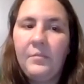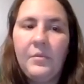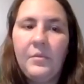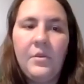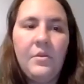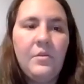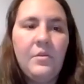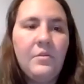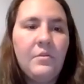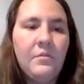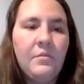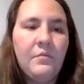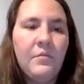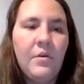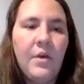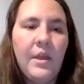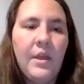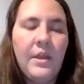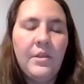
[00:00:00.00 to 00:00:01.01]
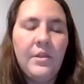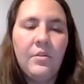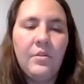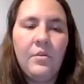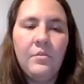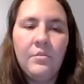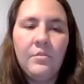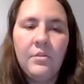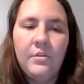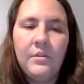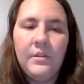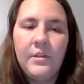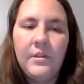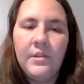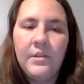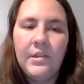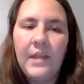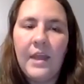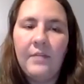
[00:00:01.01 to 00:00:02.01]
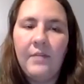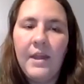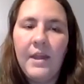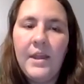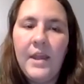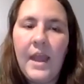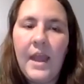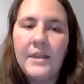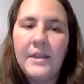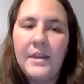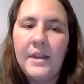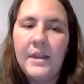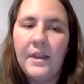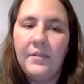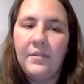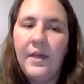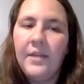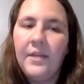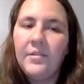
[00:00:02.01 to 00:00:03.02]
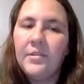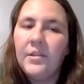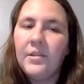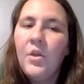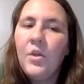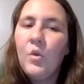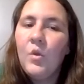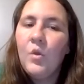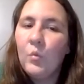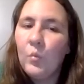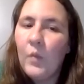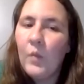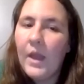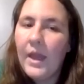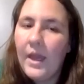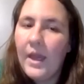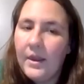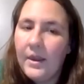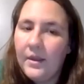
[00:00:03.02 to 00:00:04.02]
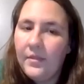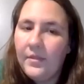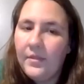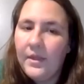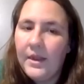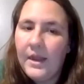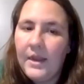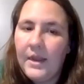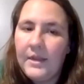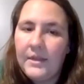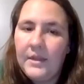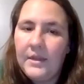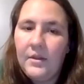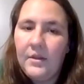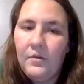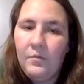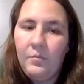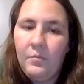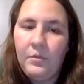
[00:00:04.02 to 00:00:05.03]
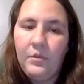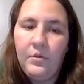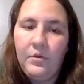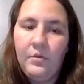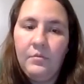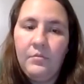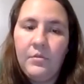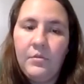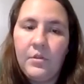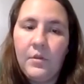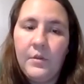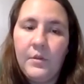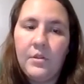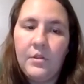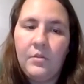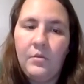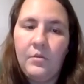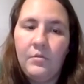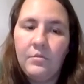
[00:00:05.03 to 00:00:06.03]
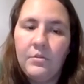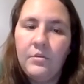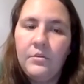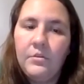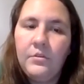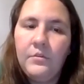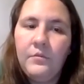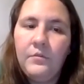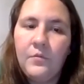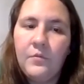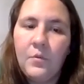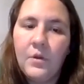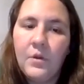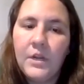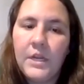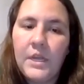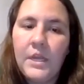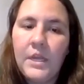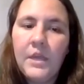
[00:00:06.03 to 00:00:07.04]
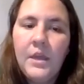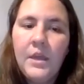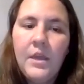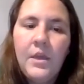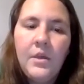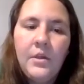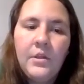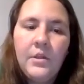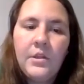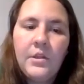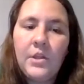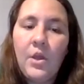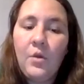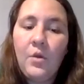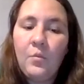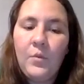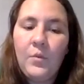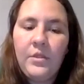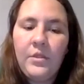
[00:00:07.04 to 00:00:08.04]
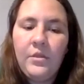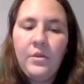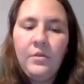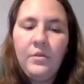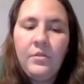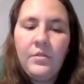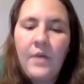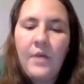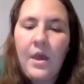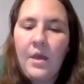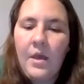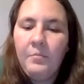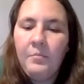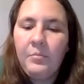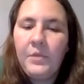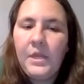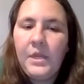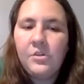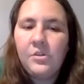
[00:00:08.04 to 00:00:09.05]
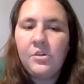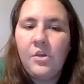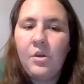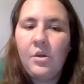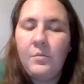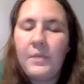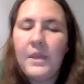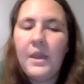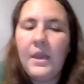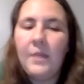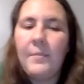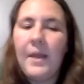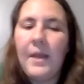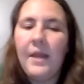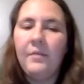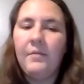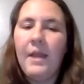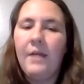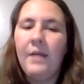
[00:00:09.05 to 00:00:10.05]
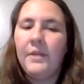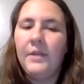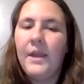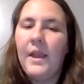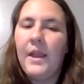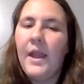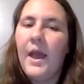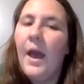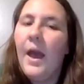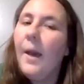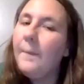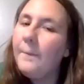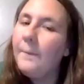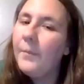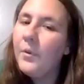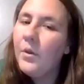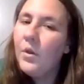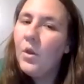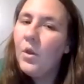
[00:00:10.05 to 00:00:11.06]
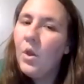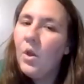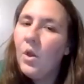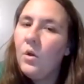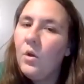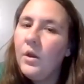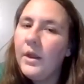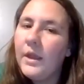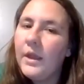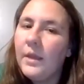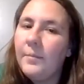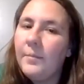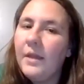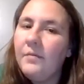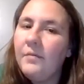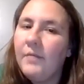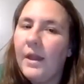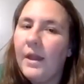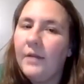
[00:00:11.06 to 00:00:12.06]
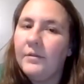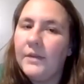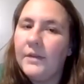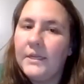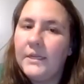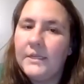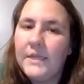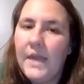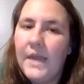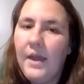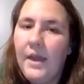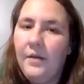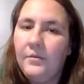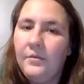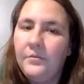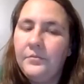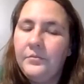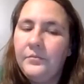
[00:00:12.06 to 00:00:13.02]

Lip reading: Beautiful. It's closer to this side, right? I needed less red than I did blue. So it's closer to 40. So with your thumb, please show me, am I rounding up or am I rounding down?